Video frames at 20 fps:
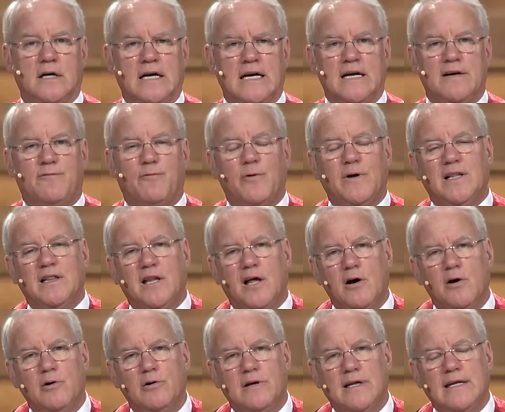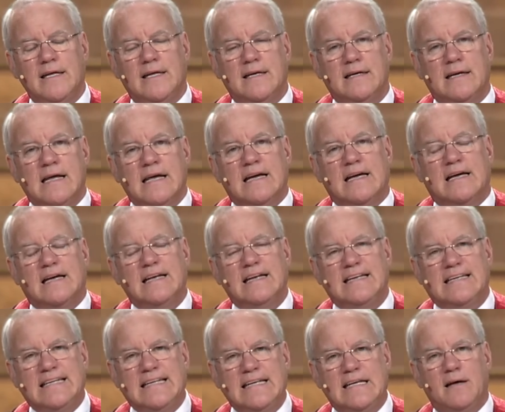If we load in
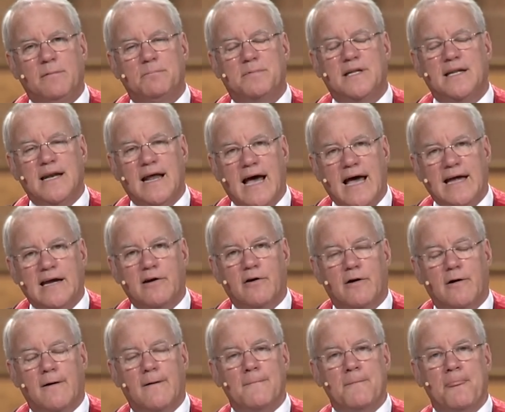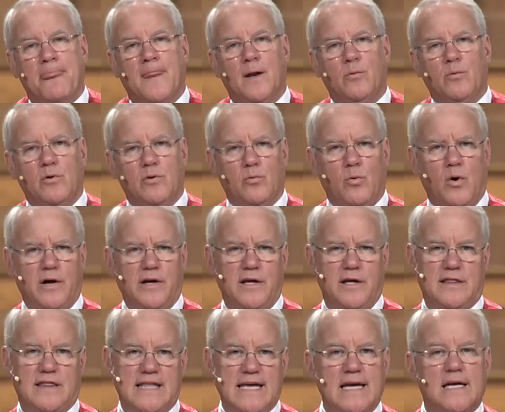contempt and anger, well, what do you
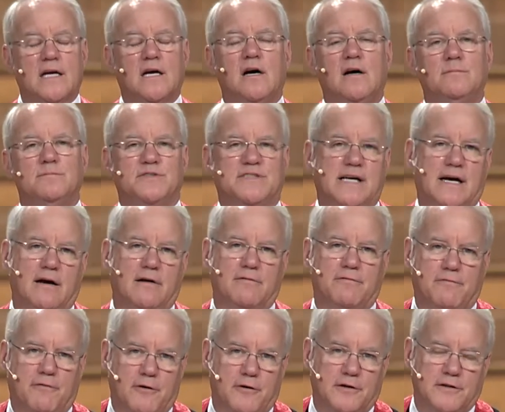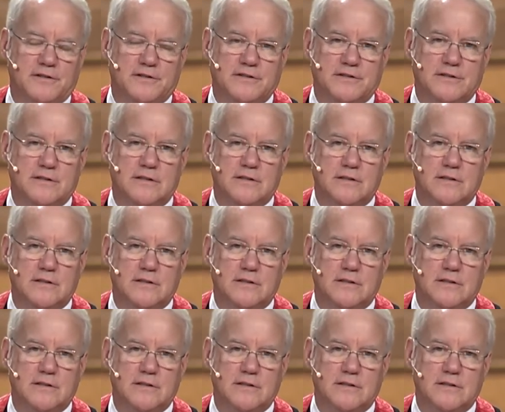think comes out first?